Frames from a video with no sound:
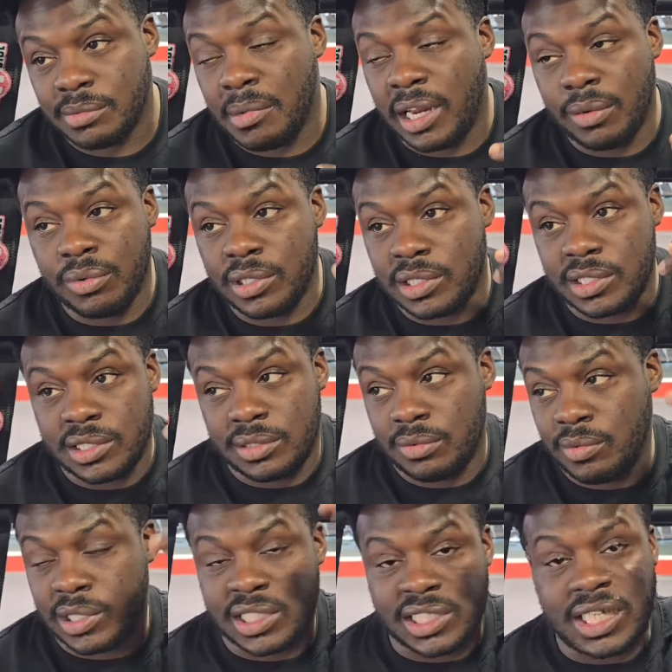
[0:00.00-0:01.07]
somebody with,
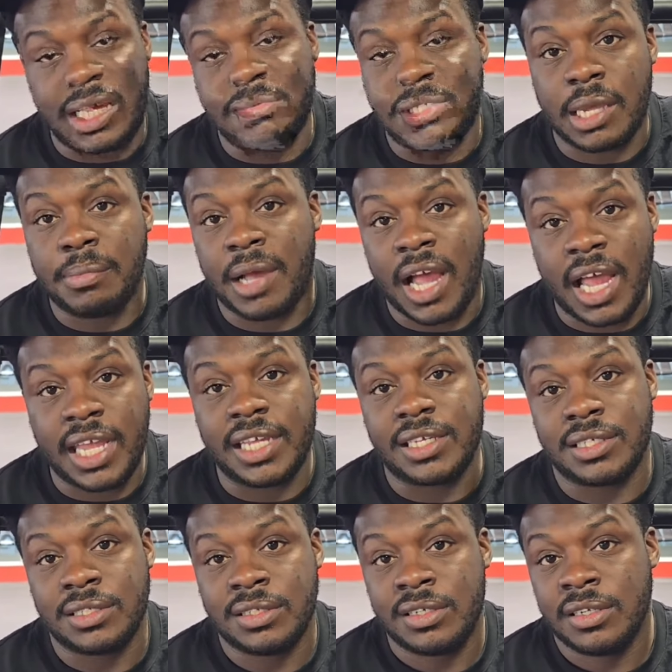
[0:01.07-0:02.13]
with the same type of height
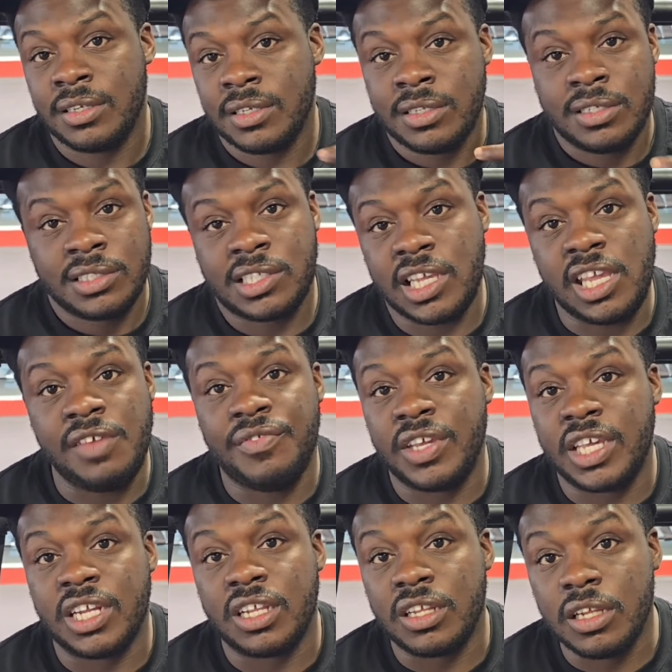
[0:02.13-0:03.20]
to
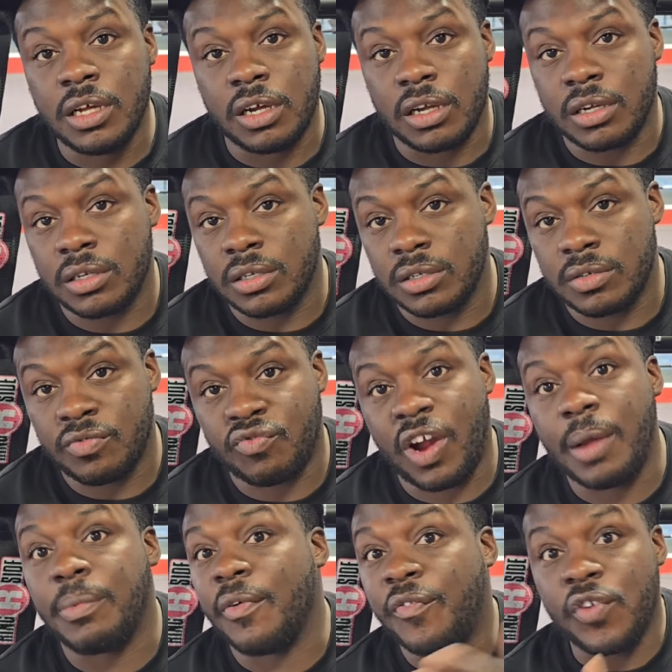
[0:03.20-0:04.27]
even get a look
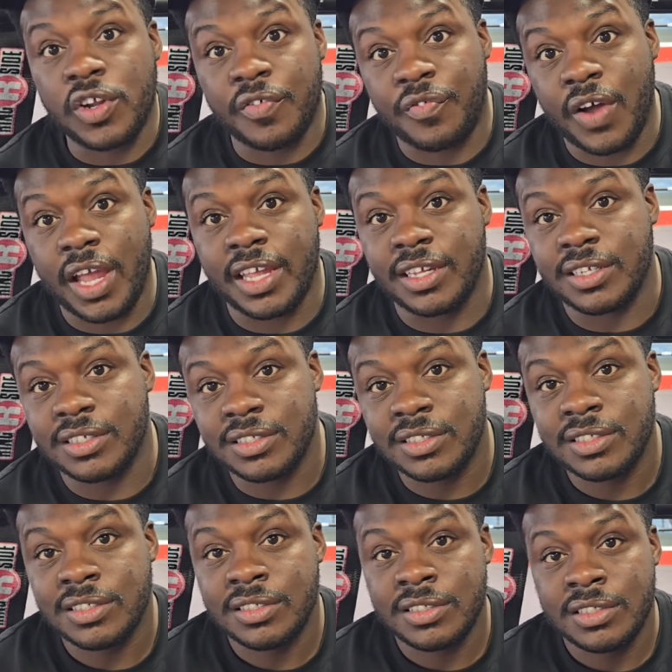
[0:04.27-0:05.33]
right before the fight.
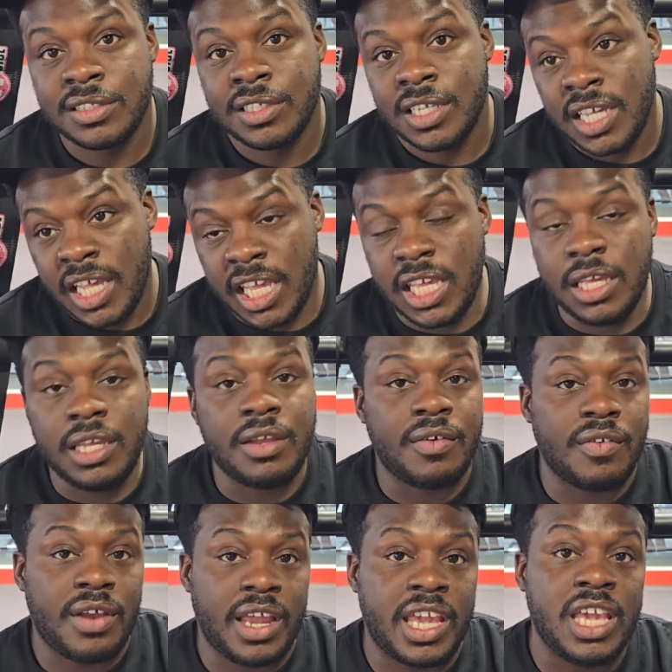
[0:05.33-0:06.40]
Hmm. He
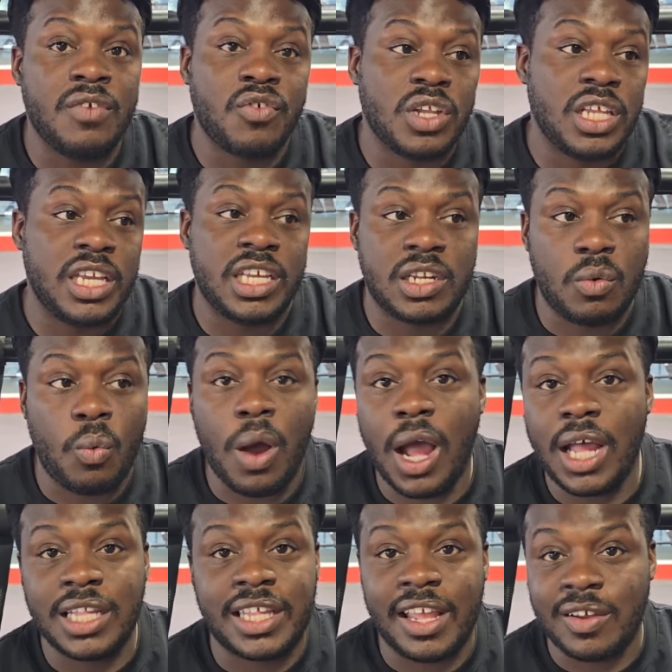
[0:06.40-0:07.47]
he really in the
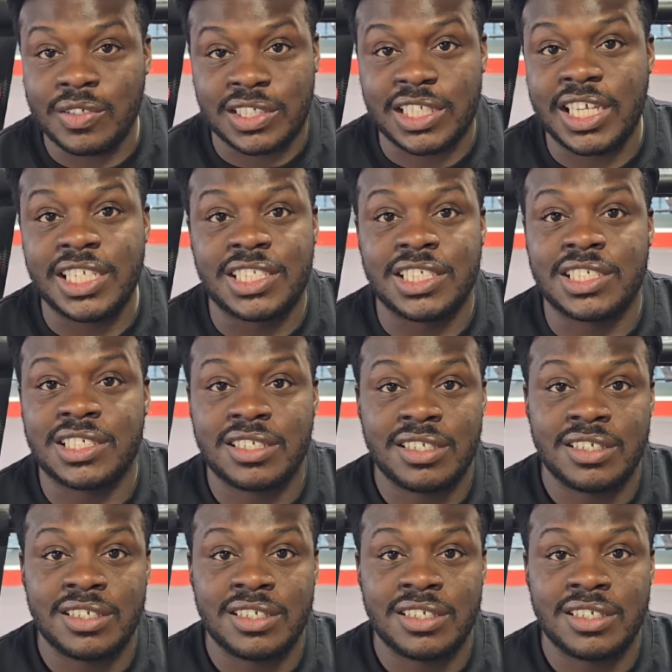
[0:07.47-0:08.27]
wind down stages.